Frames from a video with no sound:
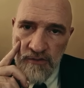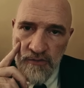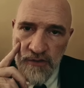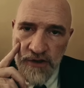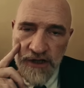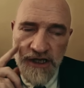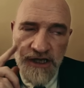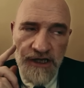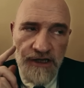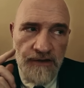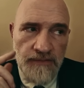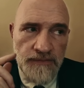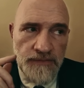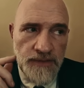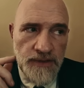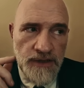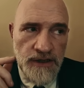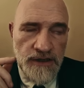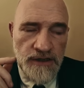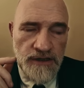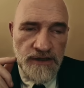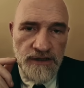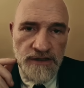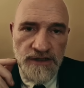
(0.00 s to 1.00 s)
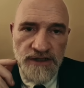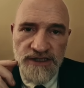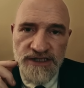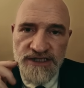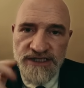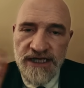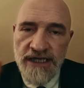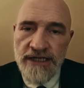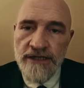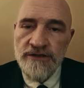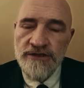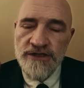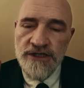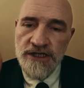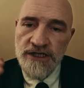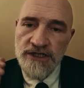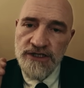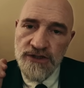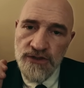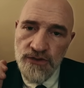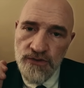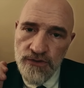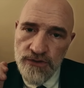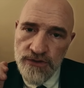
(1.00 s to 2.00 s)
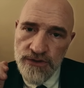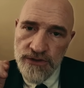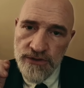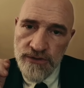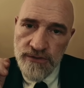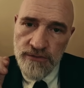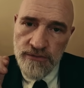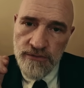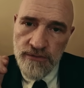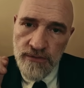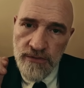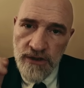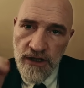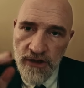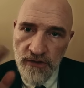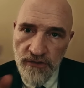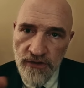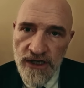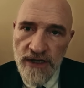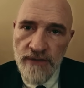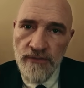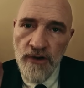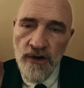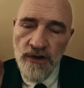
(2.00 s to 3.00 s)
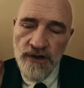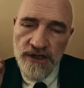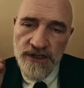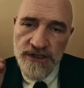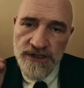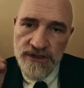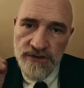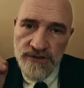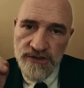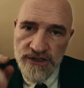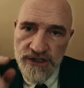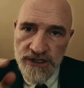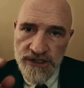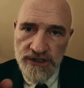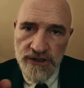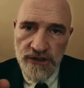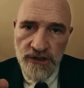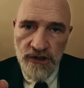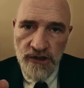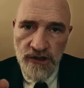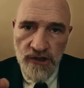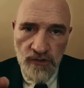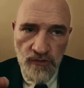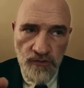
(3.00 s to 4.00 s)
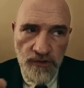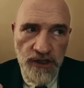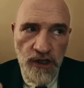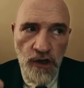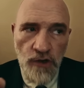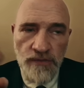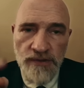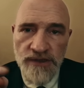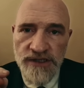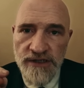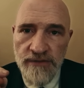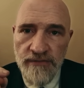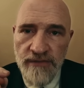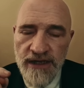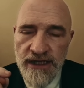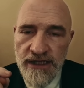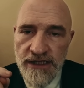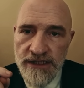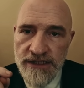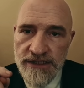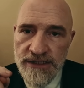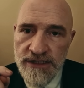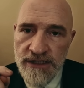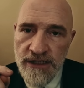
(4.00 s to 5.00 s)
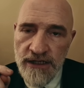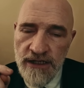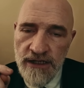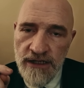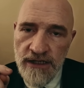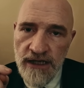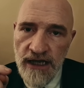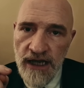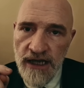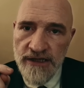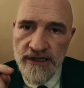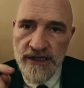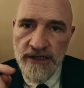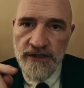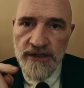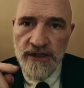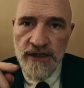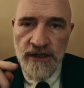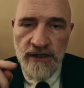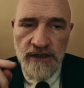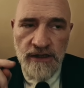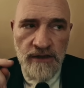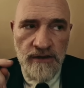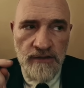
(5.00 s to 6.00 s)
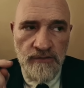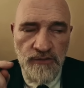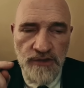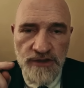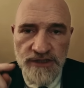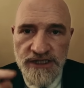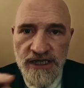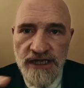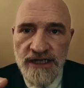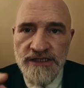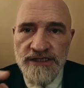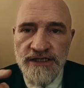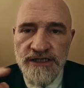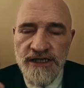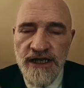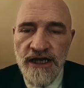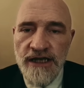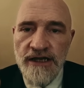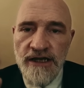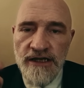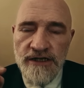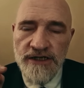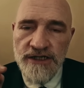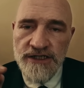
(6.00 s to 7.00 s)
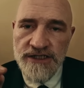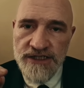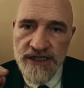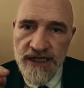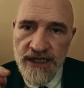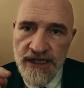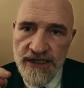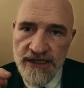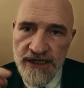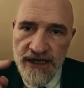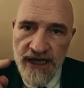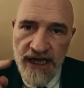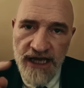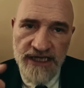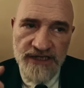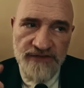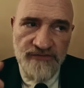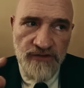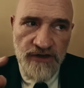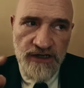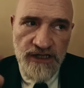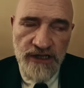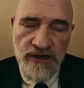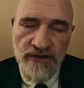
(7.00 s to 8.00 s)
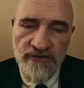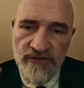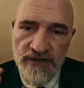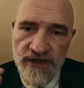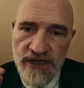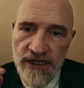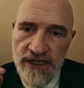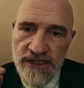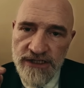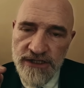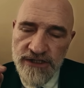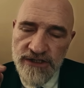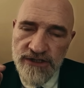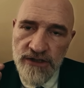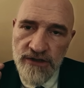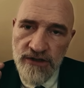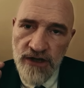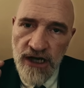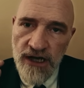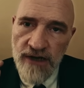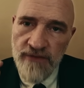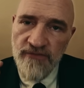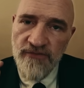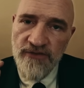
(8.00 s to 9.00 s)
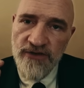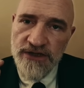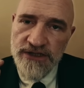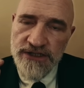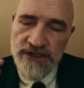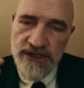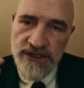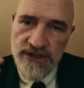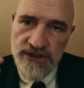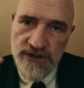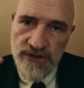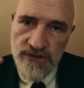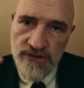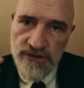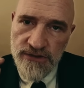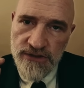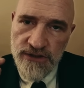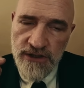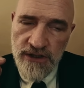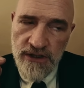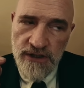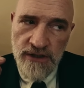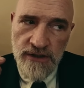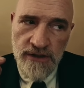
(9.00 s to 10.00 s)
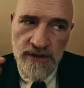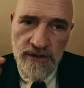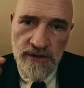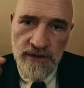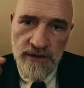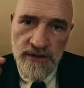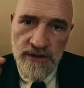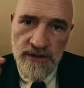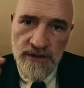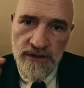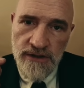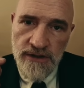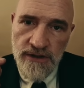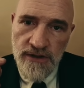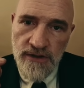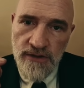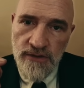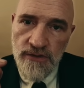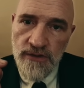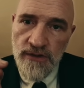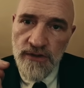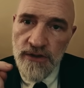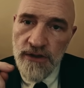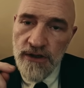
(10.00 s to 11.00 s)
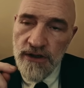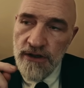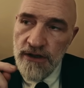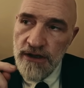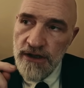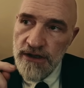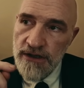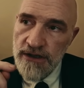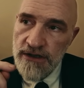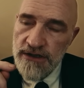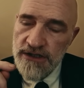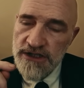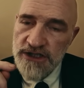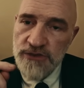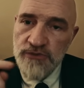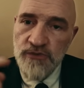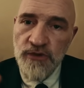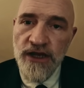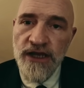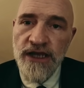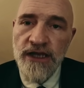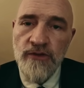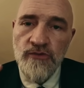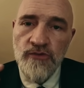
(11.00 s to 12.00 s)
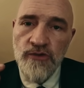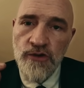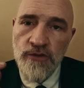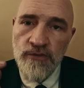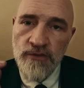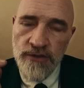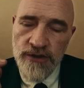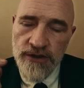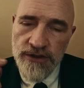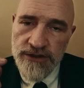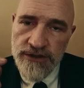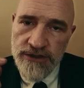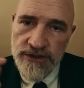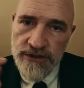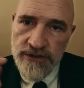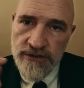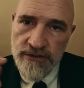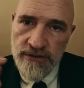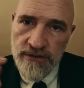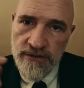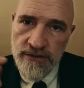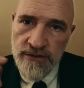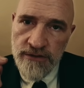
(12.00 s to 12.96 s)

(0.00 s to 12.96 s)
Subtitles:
bringing up settled issues, agreed upon issues, just so that you can reopen debates, and then pretend to not understand and ask for clarifications on obvious issues. You know, spreading rumors,